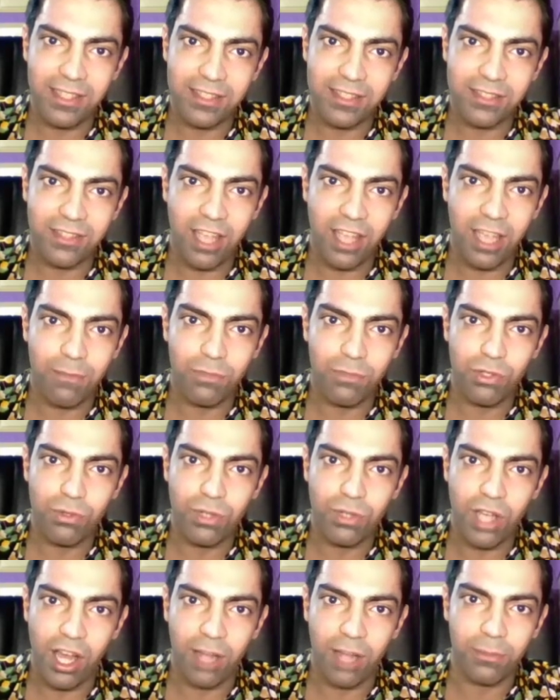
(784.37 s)
and this time
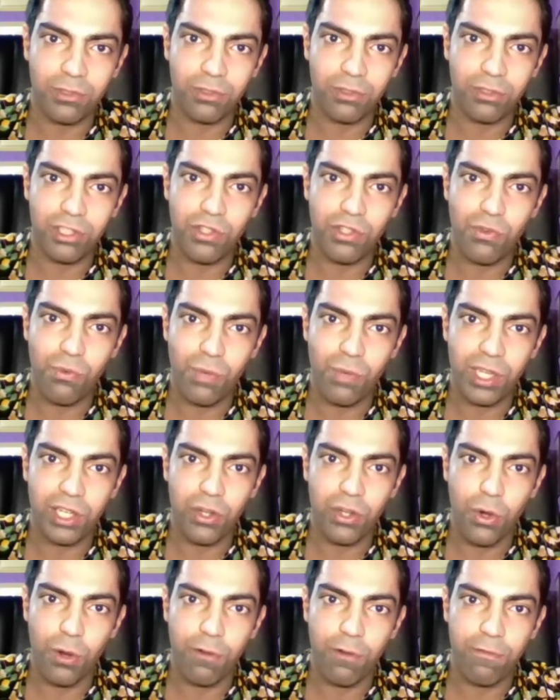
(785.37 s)
you come to the
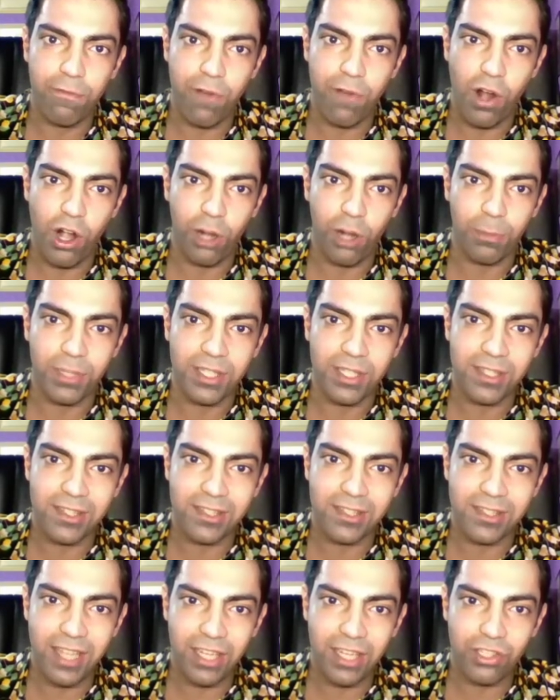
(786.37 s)
WIGO farm
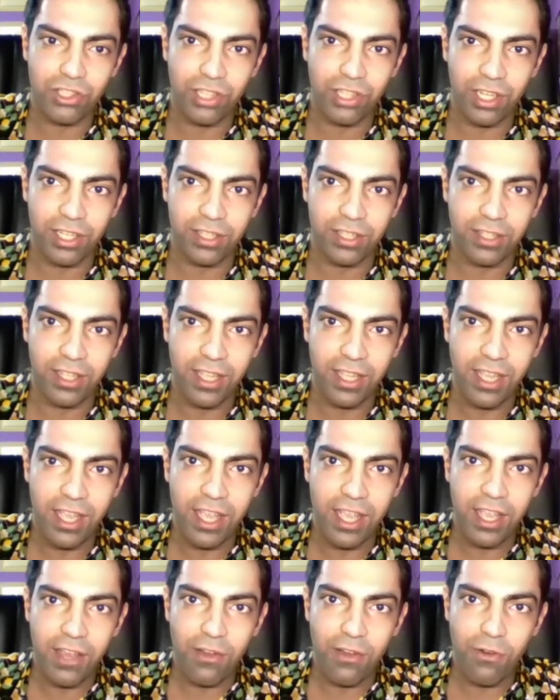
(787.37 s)
section
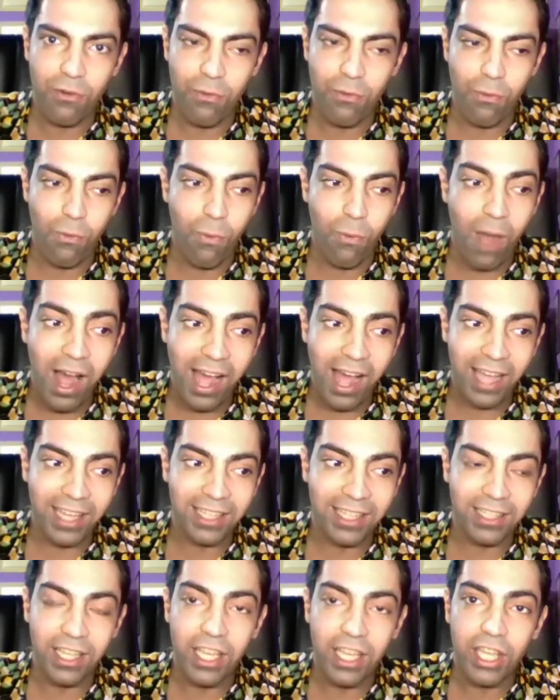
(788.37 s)

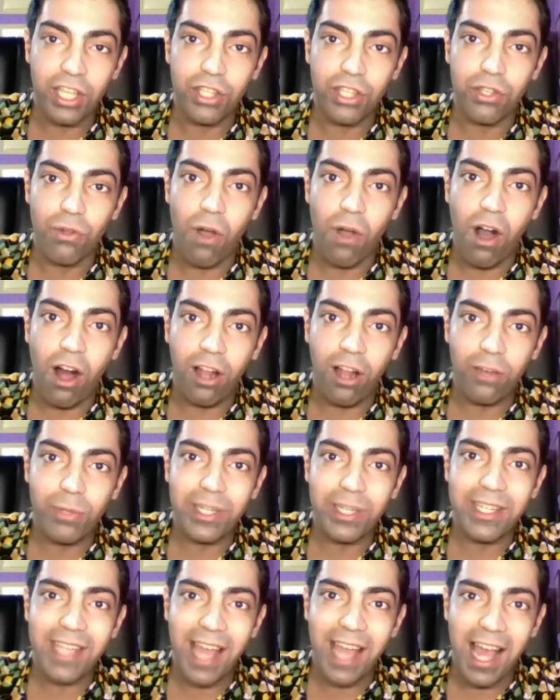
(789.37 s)
while you
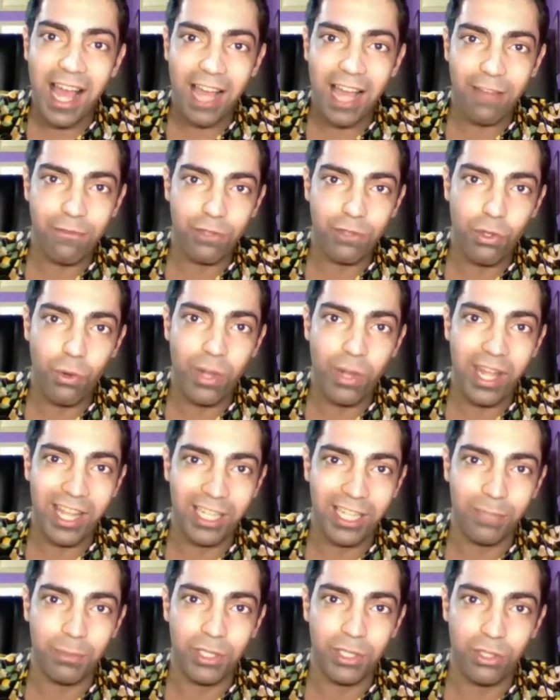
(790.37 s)
already have your
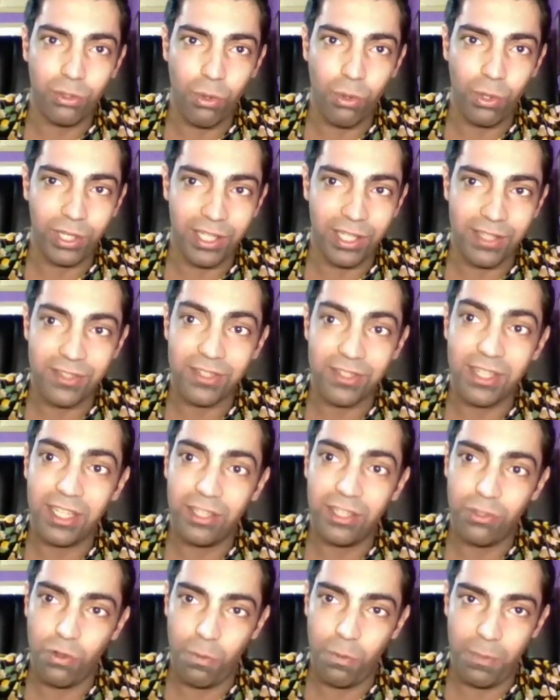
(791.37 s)
L P tokens
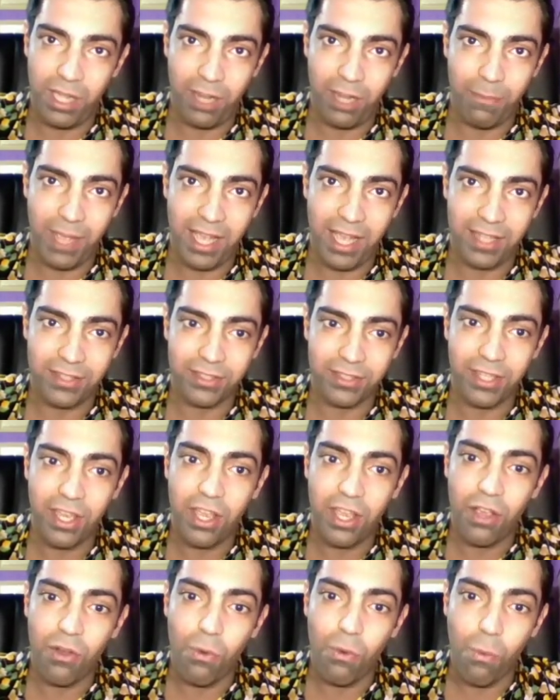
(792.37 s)
in your
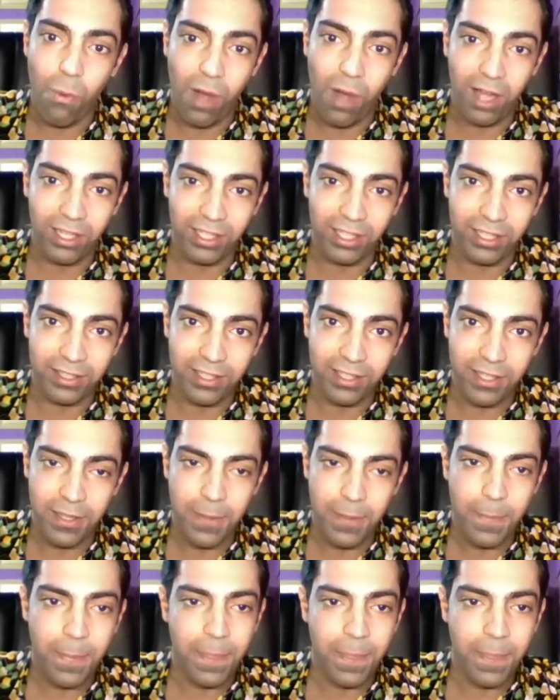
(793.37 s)
MetaMask wallet.